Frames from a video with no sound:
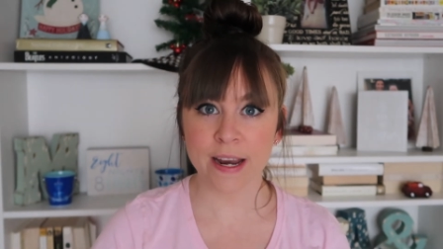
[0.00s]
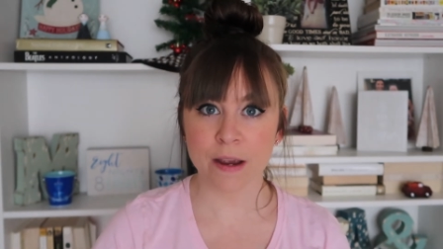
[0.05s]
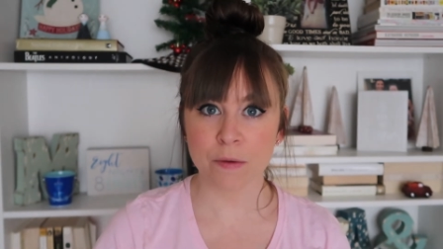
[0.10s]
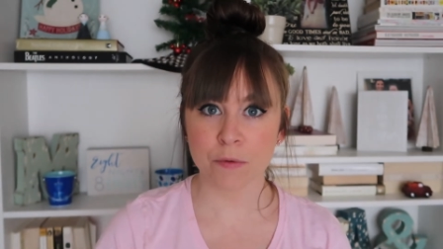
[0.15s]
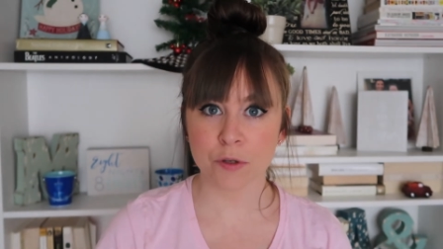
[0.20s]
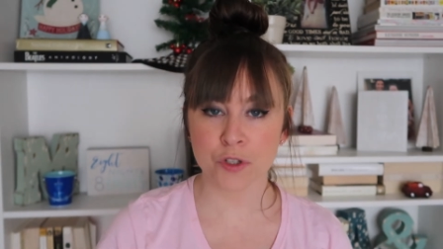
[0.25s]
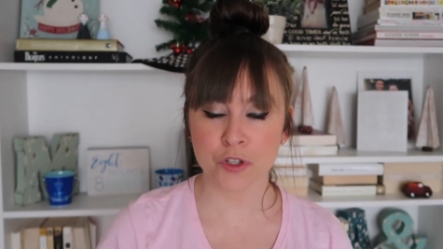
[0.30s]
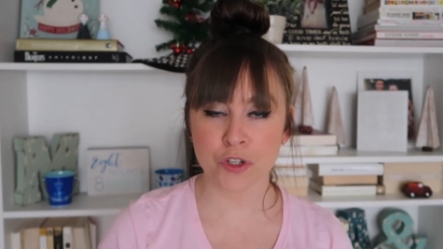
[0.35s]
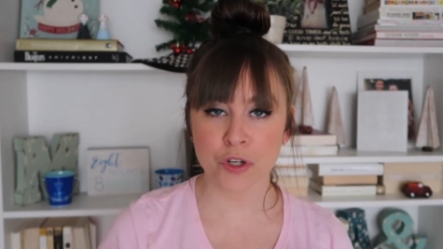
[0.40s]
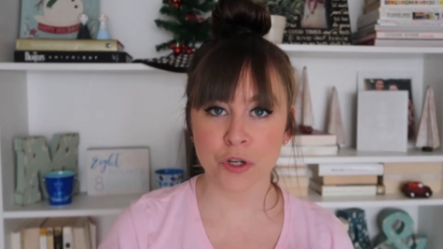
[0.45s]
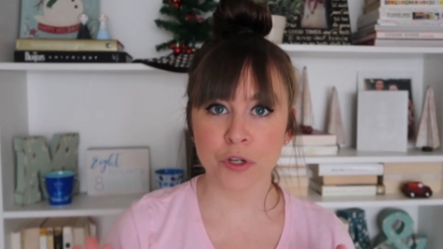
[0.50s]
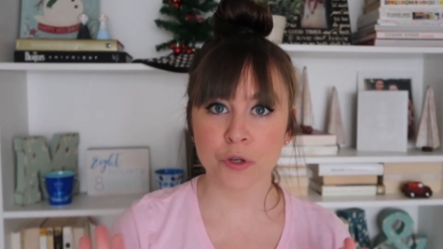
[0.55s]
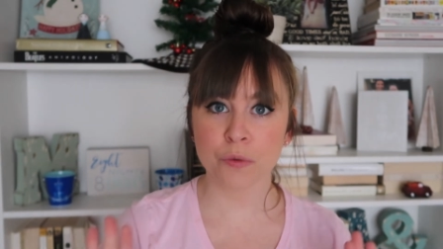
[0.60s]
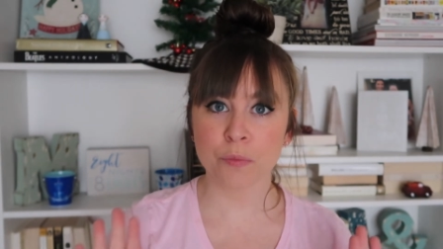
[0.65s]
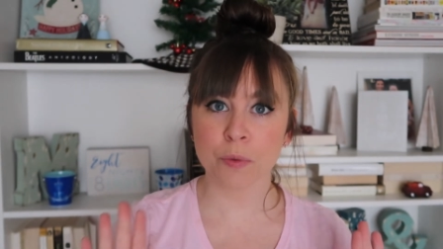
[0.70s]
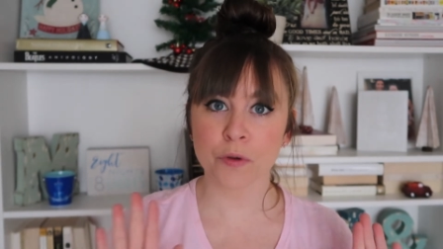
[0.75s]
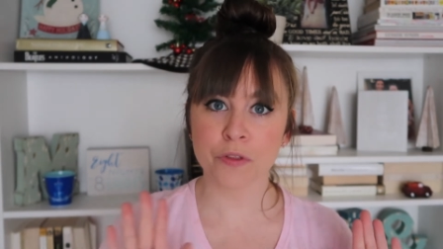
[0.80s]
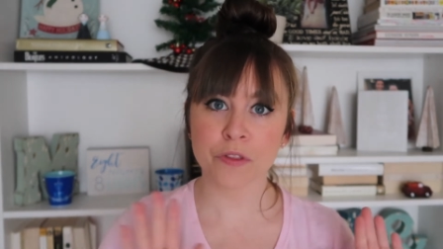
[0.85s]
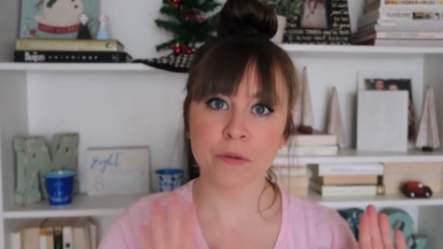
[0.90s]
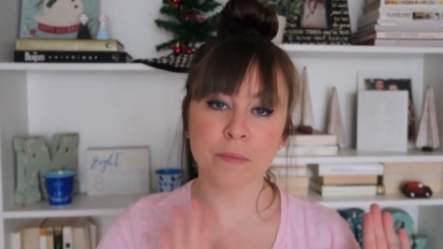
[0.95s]
I will show you
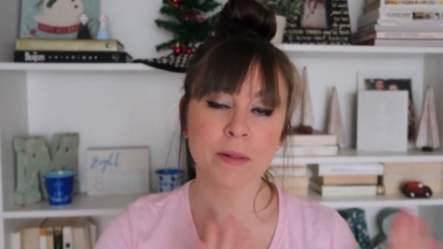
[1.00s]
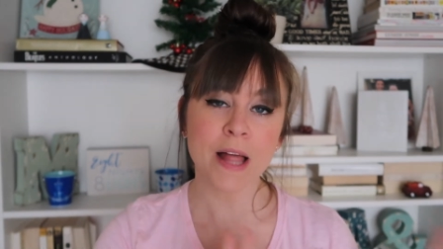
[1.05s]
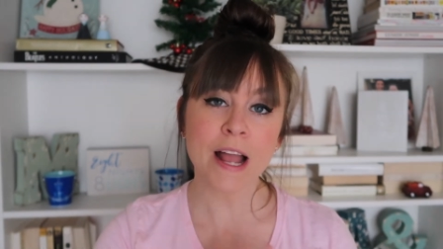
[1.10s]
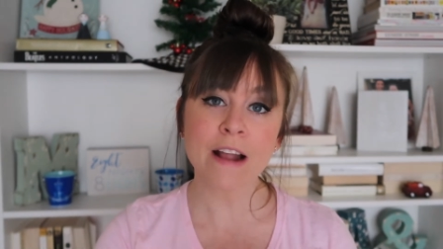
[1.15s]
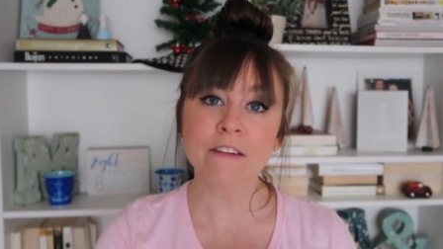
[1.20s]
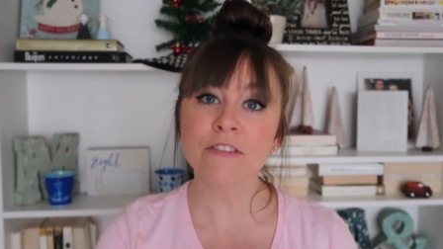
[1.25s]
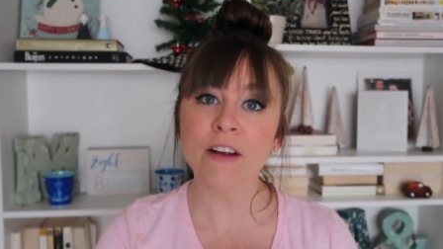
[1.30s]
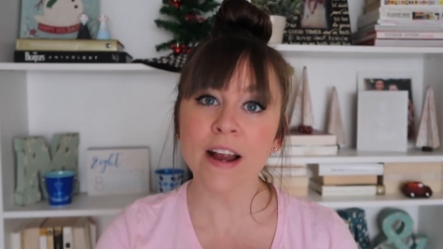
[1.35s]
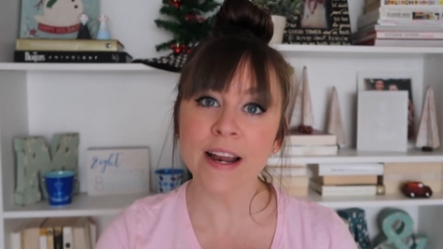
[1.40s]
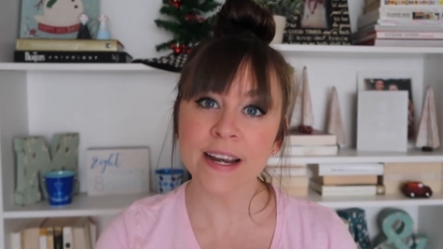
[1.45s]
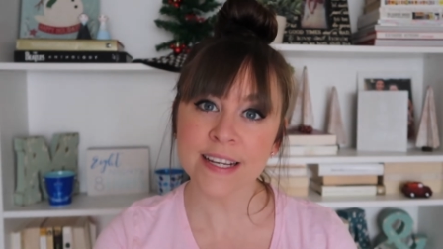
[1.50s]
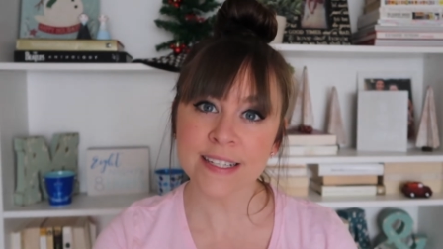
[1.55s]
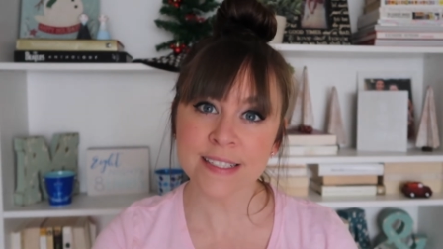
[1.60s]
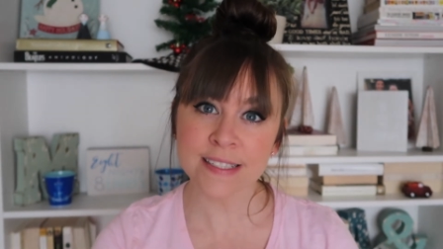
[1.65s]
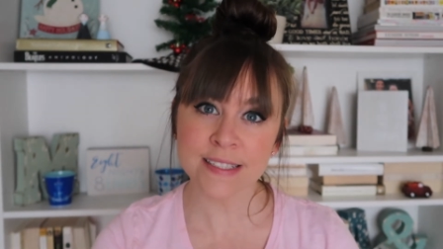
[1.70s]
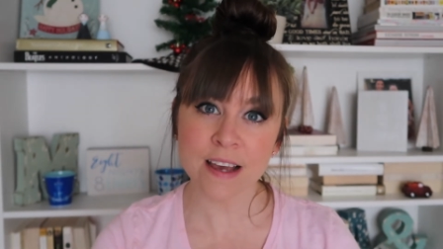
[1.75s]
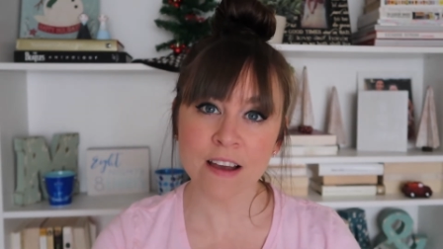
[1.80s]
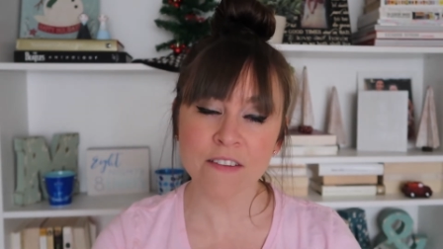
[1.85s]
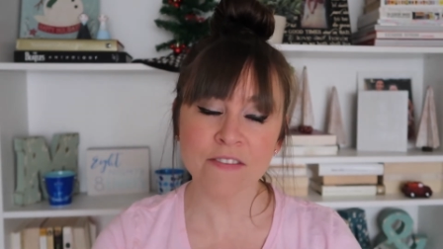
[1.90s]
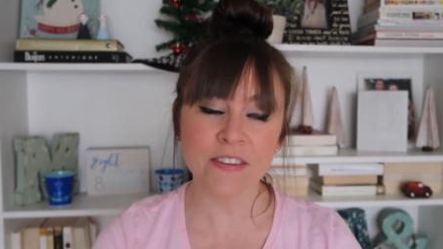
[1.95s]
both the Black Friday
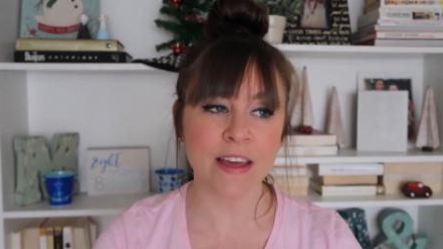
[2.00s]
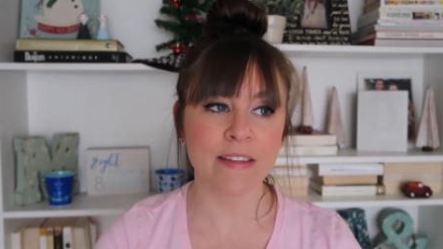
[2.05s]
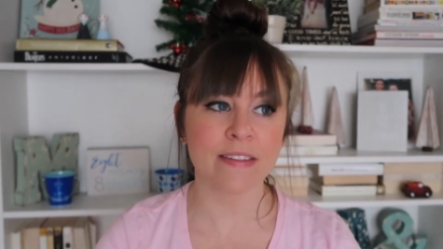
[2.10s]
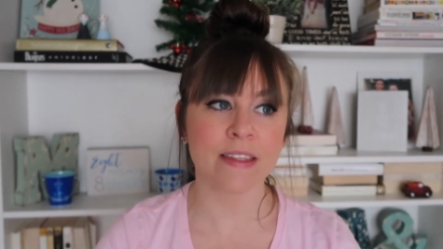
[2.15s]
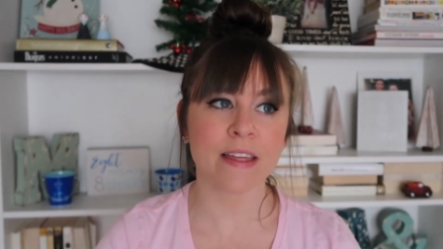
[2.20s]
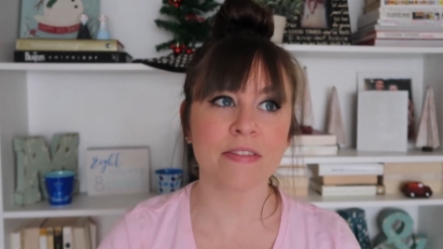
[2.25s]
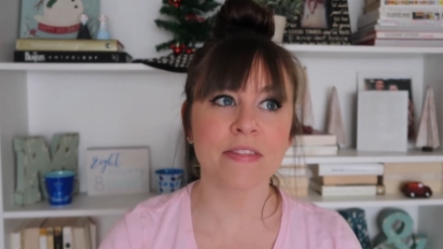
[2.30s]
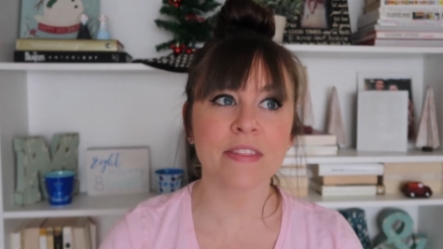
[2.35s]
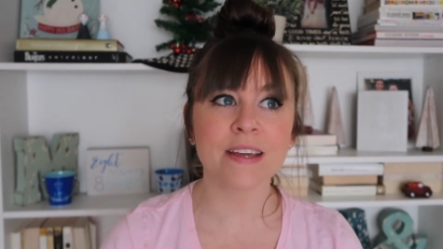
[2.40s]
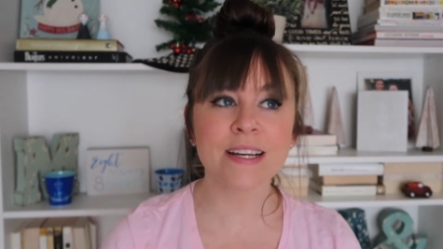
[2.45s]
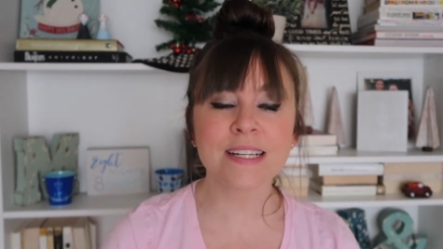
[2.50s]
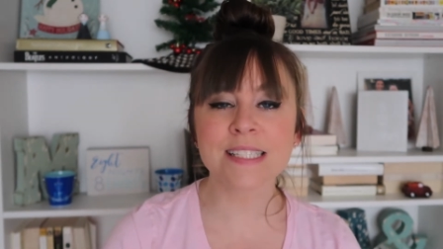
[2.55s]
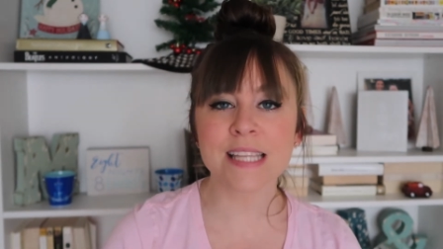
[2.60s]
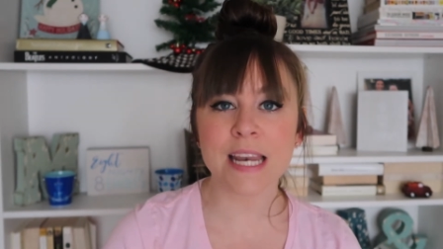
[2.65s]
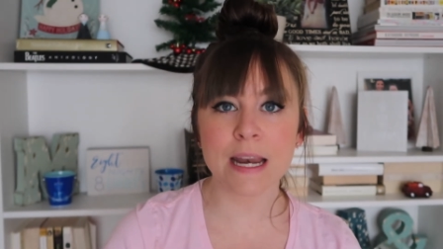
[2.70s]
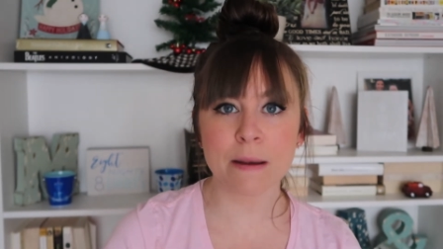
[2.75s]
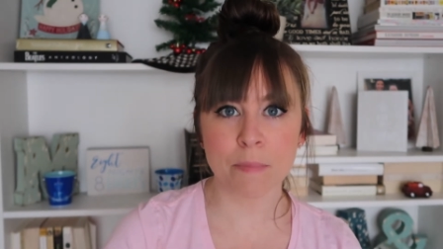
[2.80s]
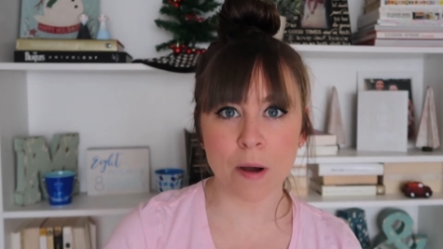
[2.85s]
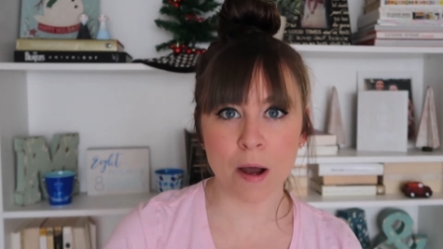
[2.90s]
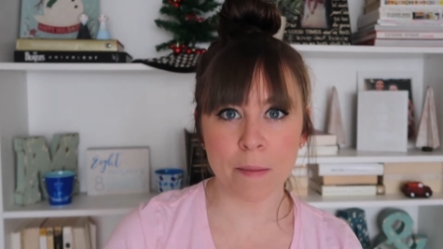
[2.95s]
stuff and then things that
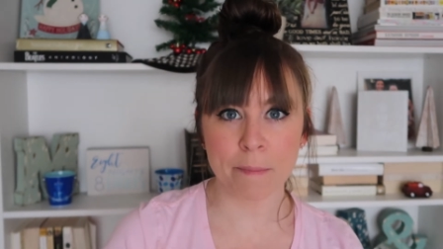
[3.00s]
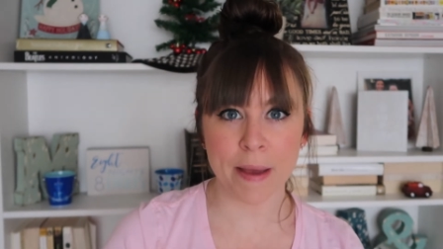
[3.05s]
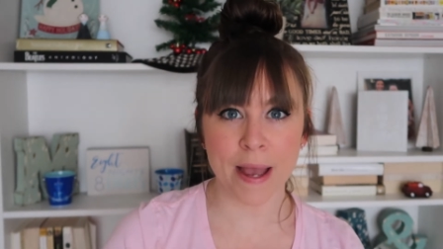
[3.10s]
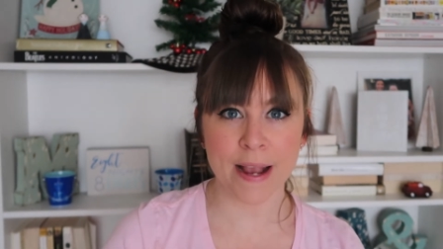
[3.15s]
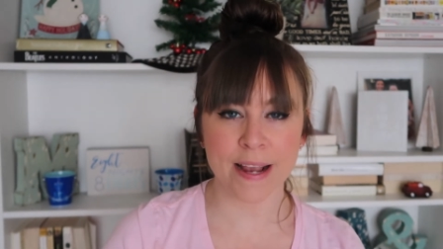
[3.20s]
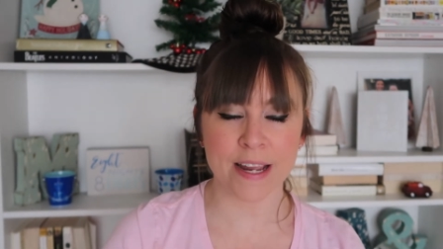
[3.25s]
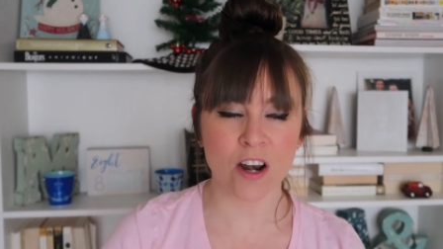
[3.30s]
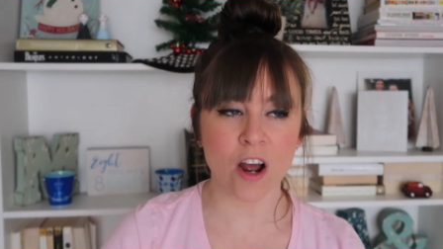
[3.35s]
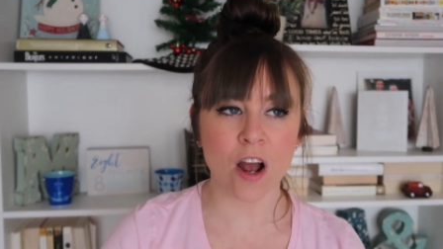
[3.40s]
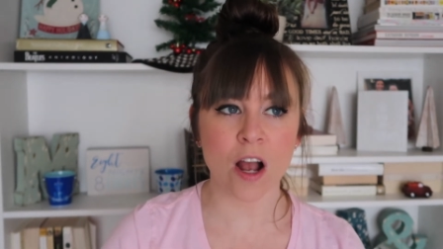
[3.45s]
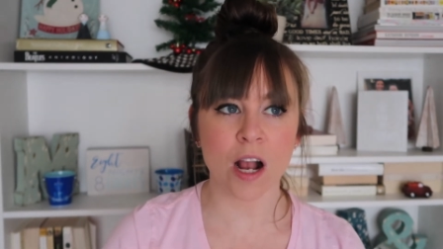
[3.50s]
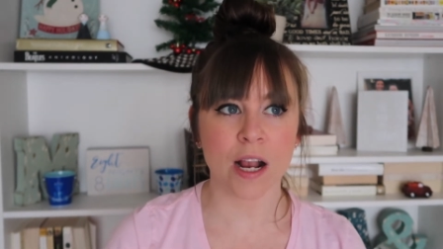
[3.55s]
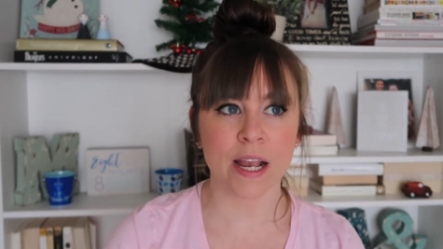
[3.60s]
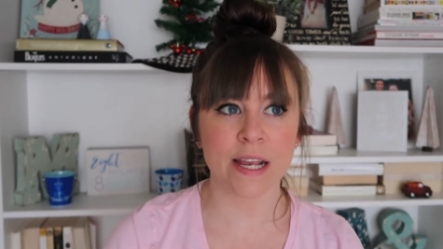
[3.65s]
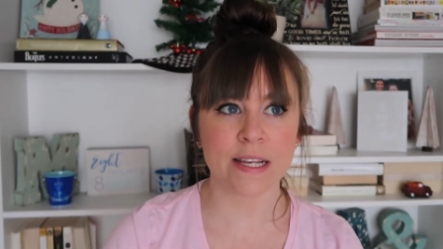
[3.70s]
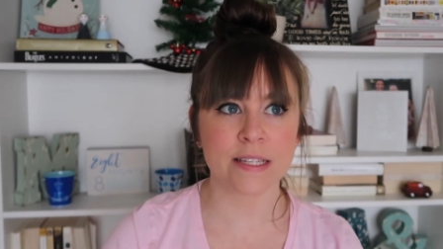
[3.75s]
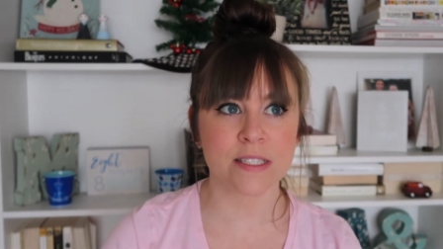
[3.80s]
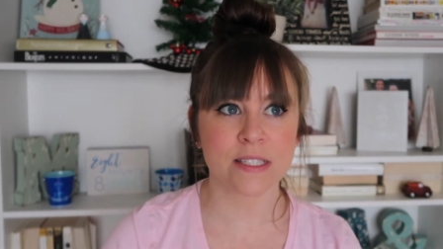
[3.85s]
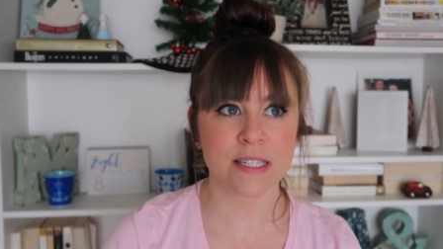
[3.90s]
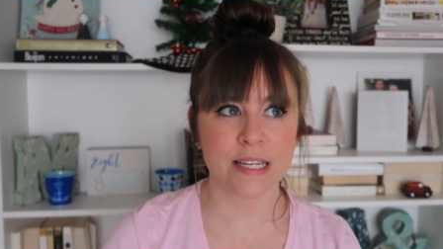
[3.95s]
I bought back in
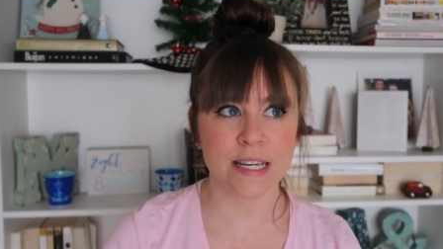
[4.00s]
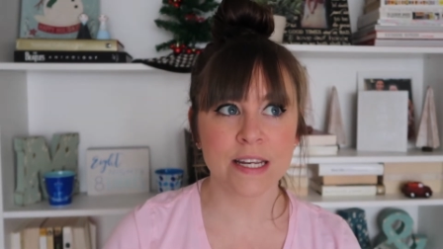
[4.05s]
August.